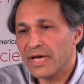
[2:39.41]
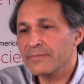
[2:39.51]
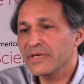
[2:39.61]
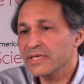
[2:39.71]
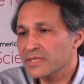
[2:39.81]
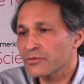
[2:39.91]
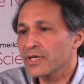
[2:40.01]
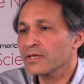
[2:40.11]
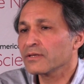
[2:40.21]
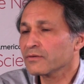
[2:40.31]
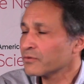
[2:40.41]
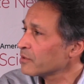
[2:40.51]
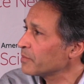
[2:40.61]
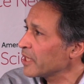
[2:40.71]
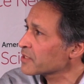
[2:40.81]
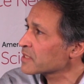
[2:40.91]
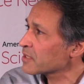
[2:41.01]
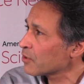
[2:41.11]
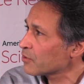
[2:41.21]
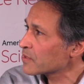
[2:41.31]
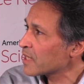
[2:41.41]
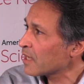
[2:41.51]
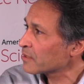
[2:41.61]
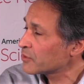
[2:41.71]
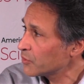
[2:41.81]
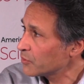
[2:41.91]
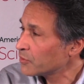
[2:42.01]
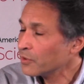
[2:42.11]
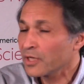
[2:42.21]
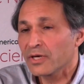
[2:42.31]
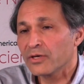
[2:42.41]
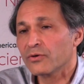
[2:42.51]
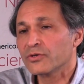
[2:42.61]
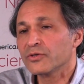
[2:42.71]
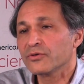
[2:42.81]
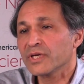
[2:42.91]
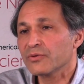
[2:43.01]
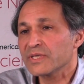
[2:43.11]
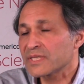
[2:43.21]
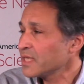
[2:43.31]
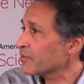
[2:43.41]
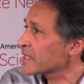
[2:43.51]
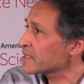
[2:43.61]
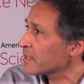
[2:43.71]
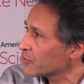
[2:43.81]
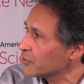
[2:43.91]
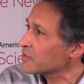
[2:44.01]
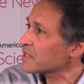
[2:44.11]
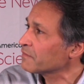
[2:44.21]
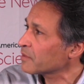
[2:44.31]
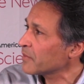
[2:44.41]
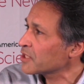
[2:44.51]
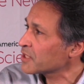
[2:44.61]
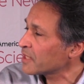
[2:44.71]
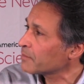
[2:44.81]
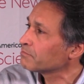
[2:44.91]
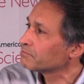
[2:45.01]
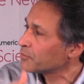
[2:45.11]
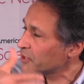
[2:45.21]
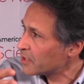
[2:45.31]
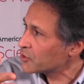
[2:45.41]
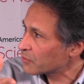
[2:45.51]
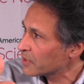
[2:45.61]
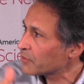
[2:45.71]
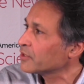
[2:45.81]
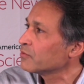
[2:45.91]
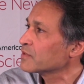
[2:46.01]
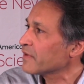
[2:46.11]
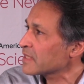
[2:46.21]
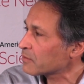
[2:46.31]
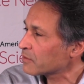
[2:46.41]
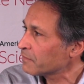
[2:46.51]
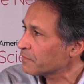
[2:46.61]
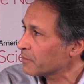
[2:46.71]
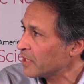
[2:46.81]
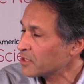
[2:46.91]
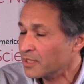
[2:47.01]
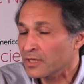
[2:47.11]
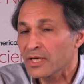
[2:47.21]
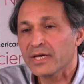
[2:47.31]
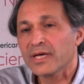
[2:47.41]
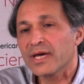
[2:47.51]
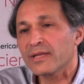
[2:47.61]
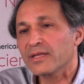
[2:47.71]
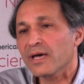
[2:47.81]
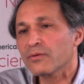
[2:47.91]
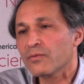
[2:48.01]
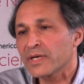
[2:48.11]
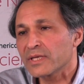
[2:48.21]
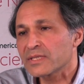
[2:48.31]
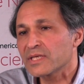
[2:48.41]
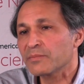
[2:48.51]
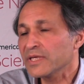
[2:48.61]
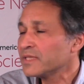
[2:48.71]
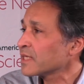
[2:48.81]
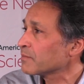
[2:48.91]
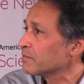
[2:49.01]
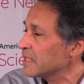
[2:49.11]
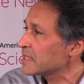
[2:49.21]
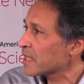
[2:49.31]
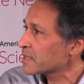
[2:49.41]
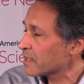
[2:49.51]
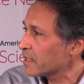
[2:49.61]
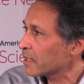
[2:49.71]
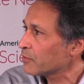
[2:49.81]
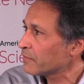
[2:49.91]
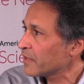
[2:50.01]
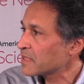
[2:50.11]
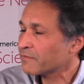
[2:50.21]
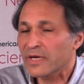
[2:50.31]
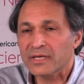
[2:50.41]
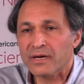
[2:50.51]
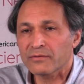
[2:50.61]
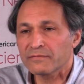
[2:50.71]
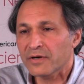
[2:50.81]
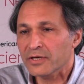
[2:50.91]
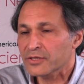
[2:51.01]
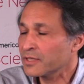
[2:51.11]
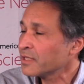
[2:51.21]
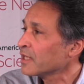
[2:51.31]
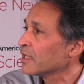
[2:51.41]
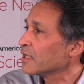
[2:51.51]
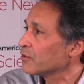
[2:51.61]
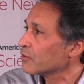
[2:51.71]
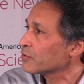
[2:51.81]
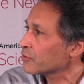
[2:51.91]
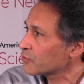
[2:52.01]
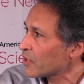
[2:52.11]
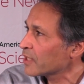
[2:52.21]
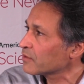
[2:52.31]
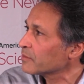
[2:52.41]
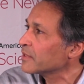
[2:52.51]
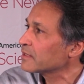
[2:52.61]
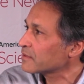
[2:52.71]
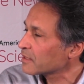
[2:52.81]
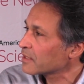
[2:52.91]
administering to the patients low-dose IL-2 in order to increase Tregs and reduce inflammation and potentially reduce vascular inflammation. And the other one is depleting B cells at the acute phase of myocardial infarction in order to try to limit